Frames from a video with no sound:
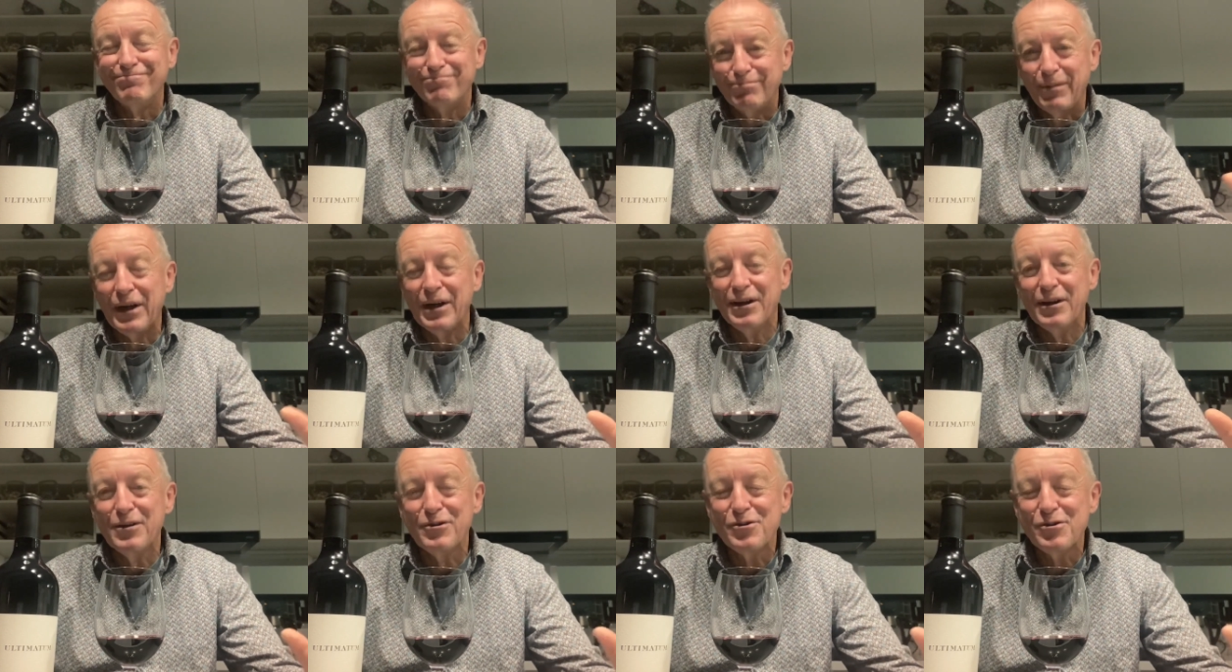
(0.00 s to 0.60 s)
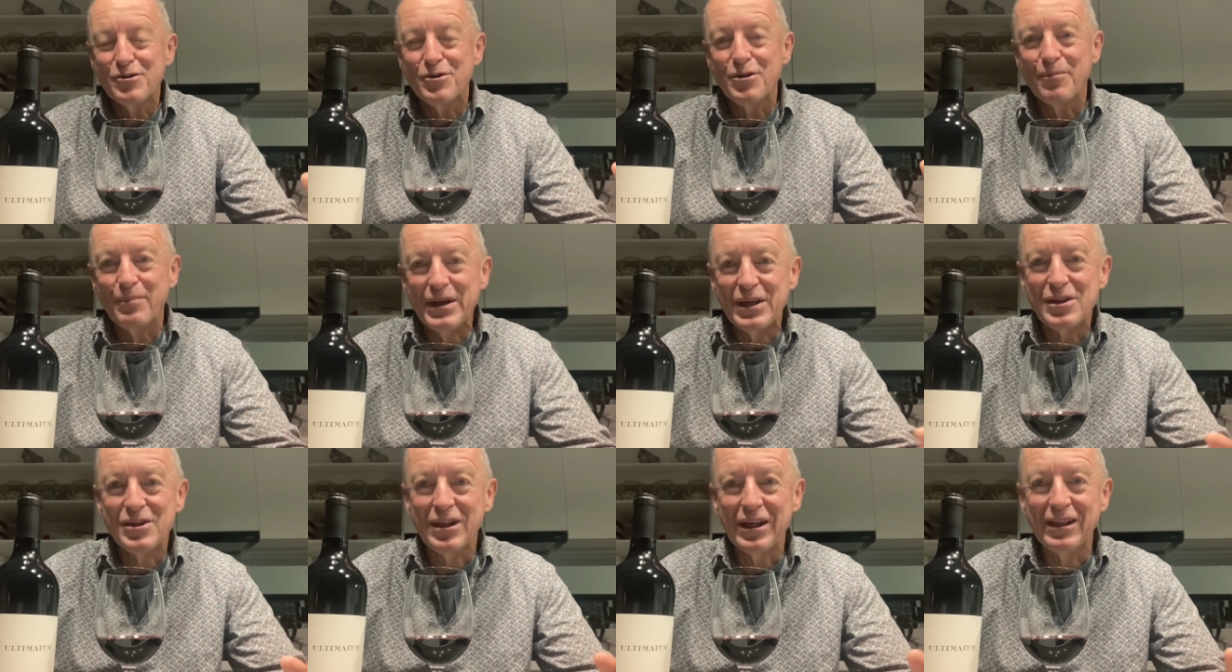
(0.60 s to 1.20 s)
But it's the
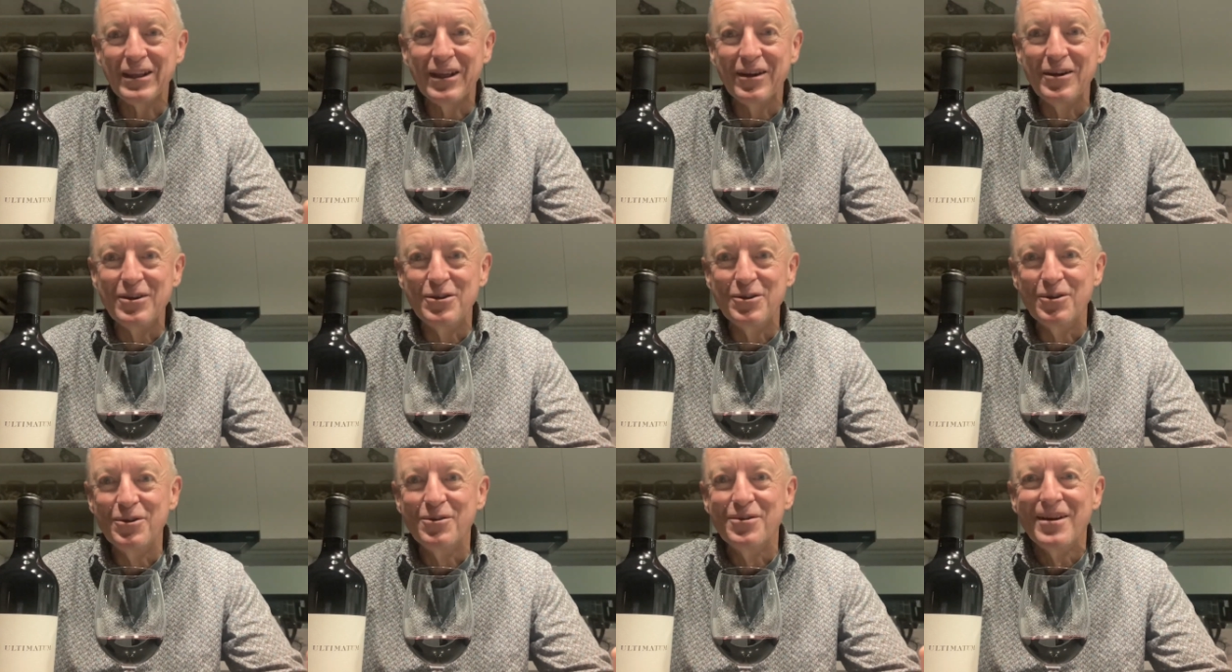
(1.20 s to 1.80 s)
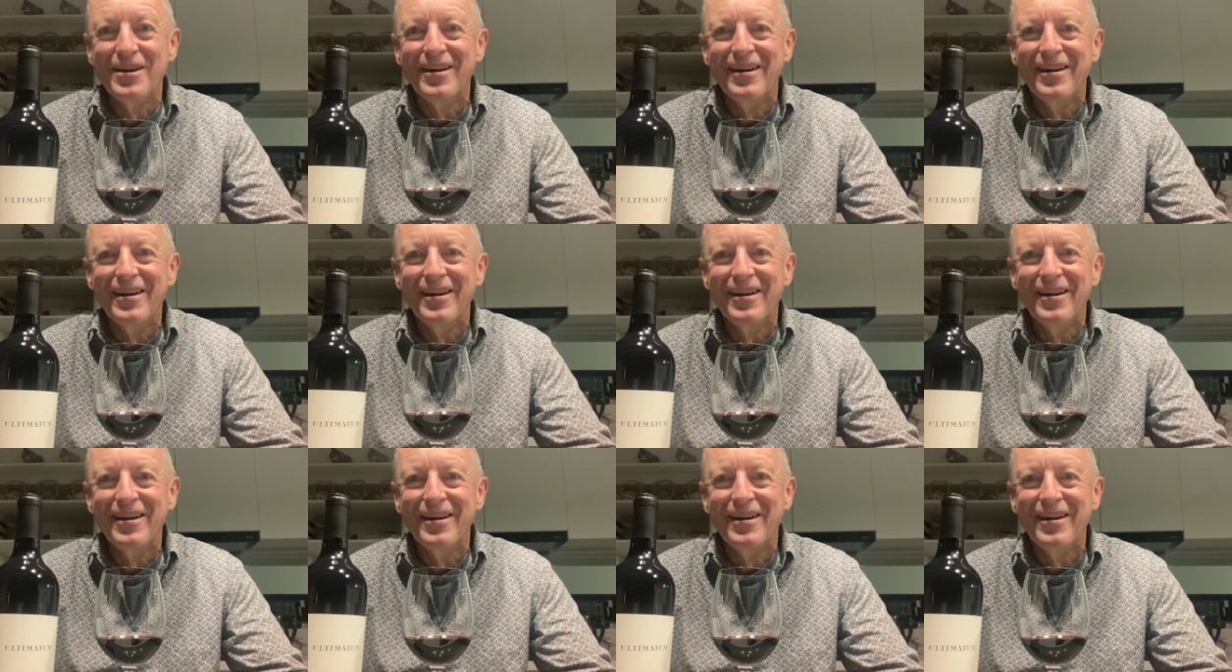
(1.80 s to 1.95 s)
best thing that I do